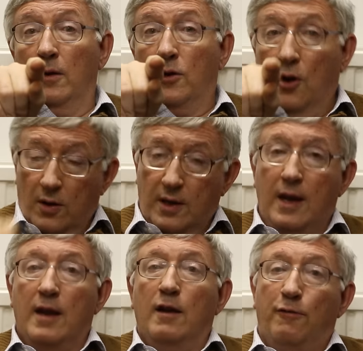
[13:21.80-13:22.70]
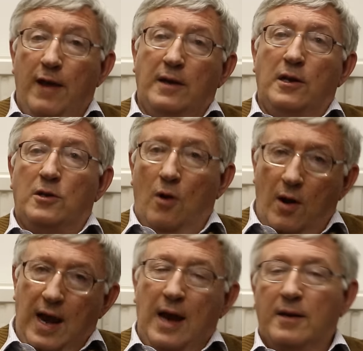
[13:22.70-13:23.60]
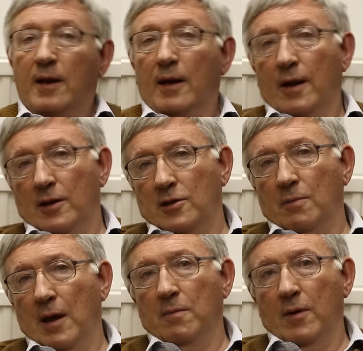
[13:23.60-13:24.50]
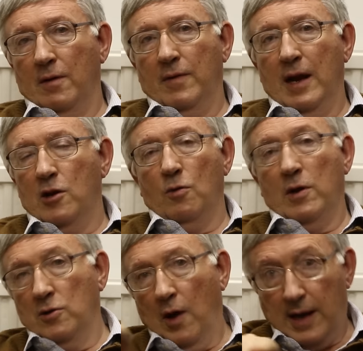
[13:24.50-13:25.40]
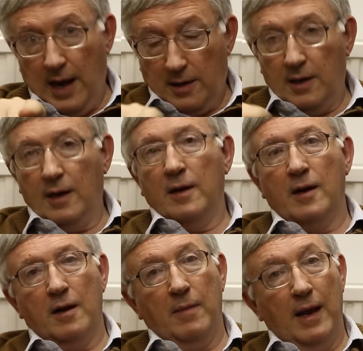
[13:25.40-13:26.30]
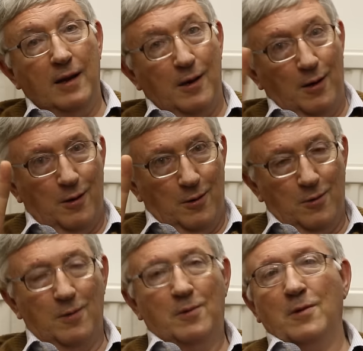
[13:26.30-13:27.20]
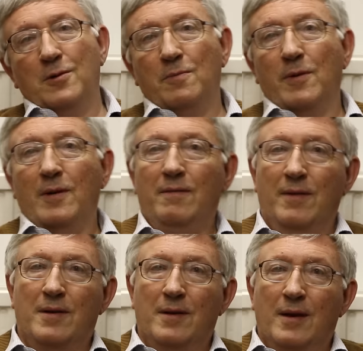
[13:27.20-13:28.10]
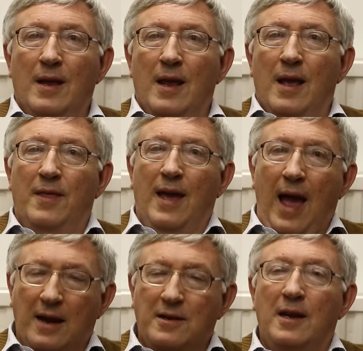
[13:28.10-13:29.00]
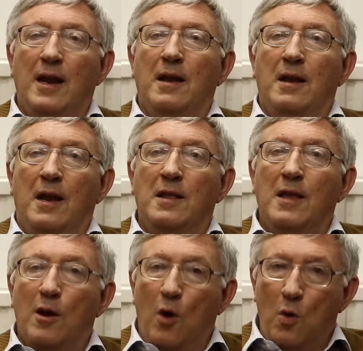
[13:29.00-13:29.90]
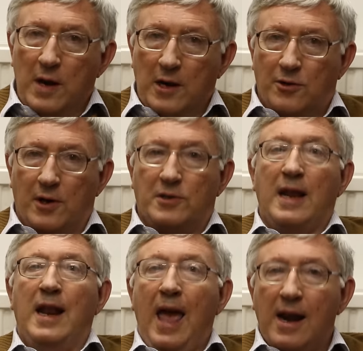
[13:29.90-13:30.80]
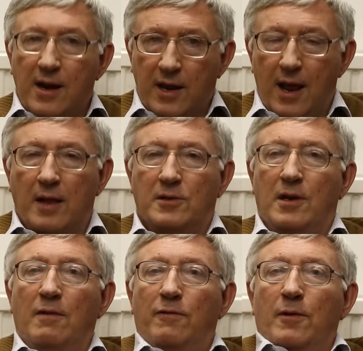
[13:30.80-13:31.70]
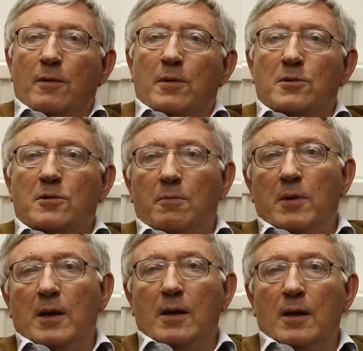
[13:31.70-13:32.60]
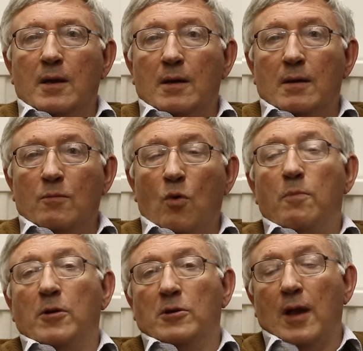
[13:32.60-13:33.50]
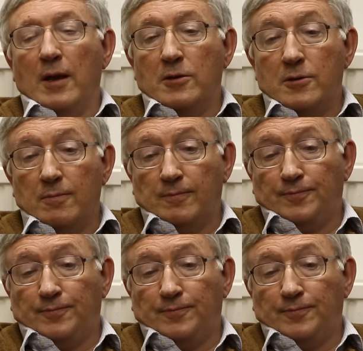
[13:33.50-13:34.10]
Turkey, in effect, is not acting as a member of NATO, is not acting under American control, don't you believe it? They're acting in their own interest, in Erdogan's influence, to be more precise.